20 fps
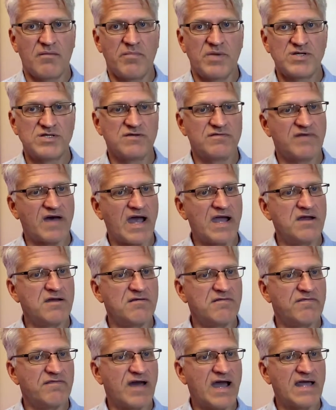bunch of
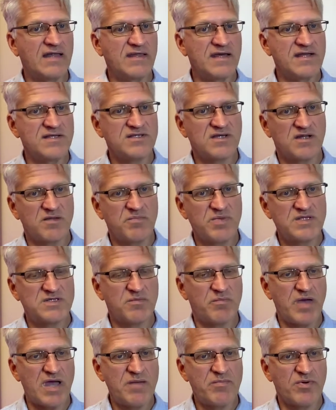iron filings on a piece
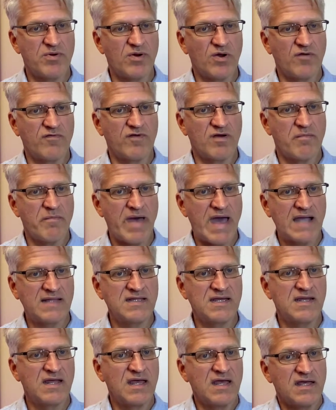of paper over a
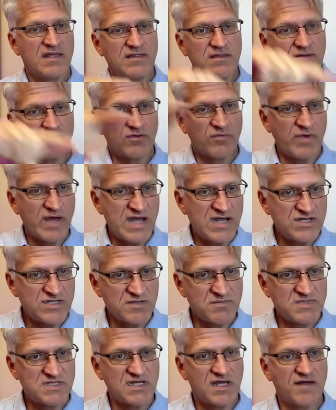magnet, they'll arrange
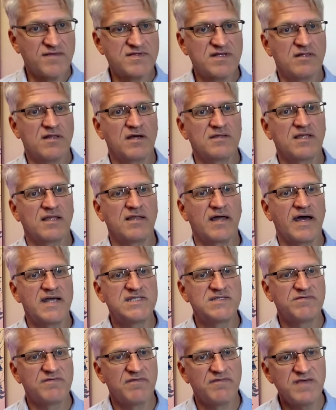themselves along the
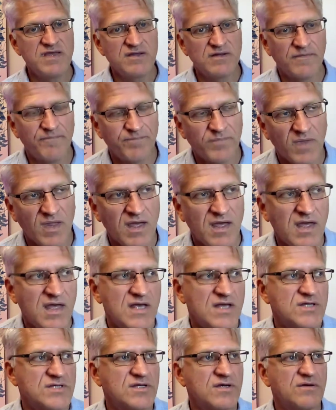lines of a field.
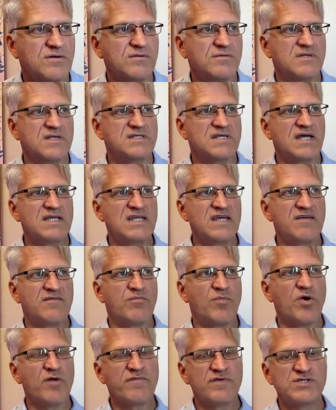So this idea of
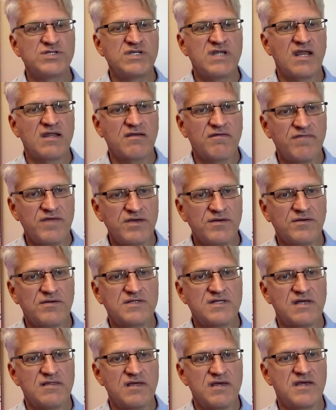morphogenetic
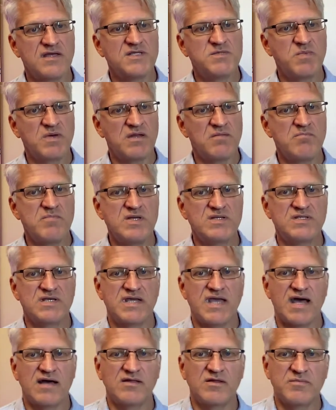fields, I think, has been a
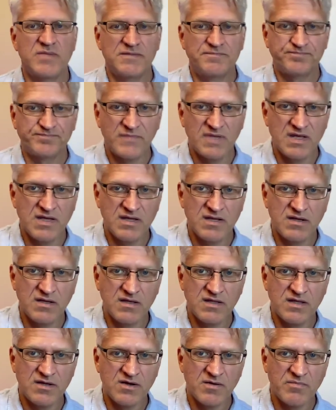missing element in
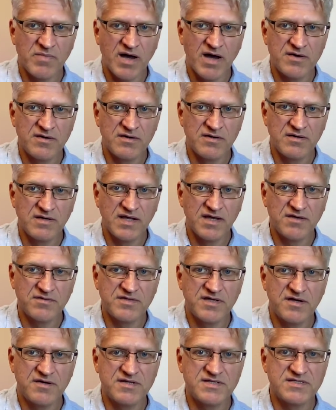our modern
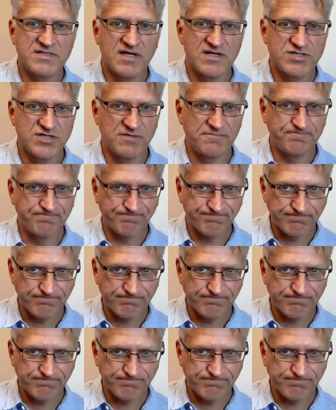healthcare discussion.